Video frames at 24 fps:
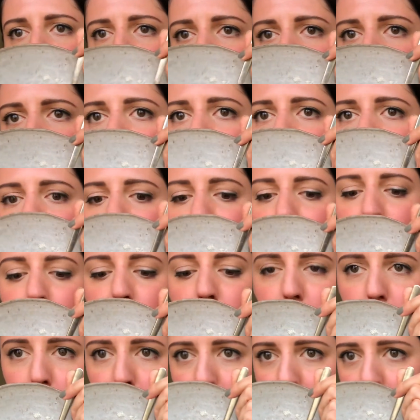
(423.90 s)
this is
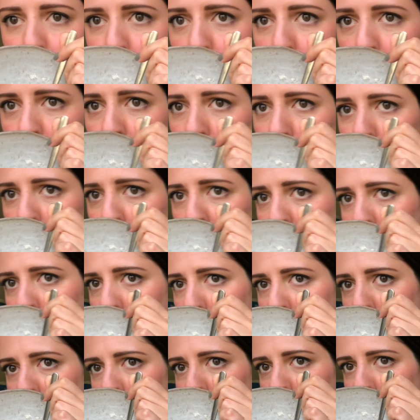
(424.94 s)
what it looks like.
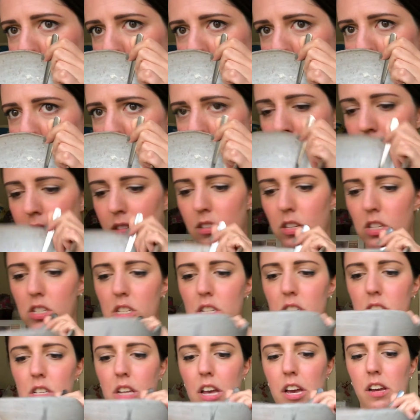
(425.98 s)
This
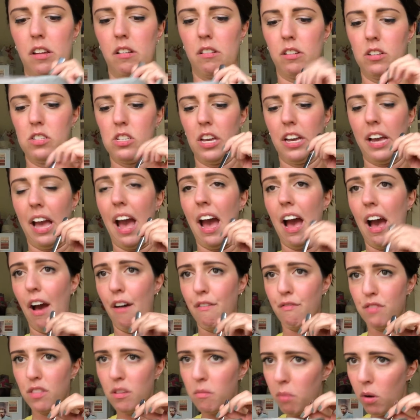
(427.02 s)
is like, it's like
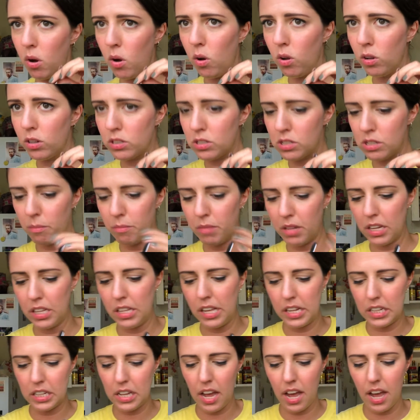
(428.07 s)
half the bowl or something
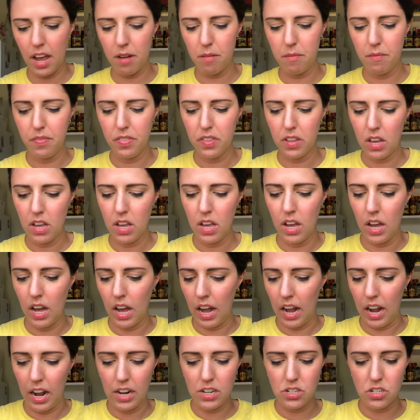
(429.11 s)
like that.
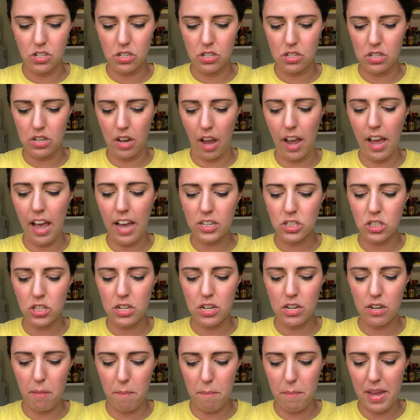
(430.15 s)
I actually did
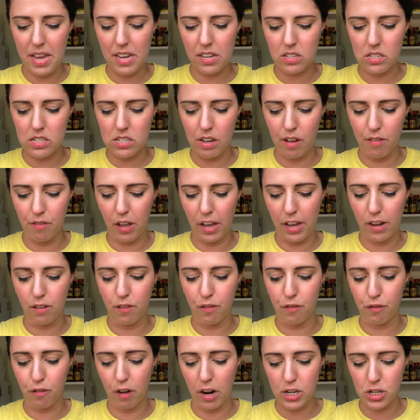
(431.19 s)
a mix of like
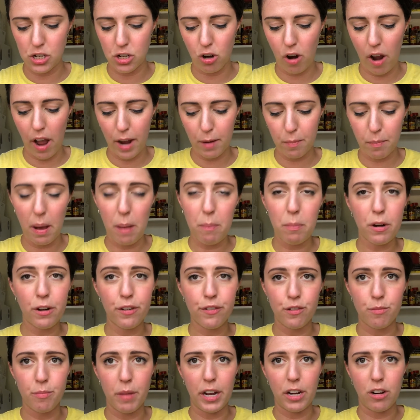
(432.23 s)
fresh cracked pepper
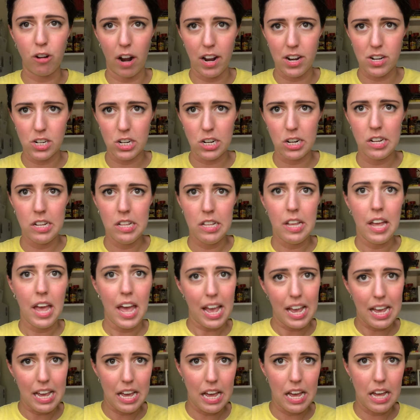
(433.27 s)
from my grinder
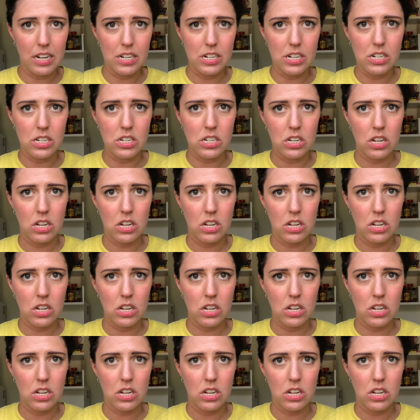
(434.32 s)
and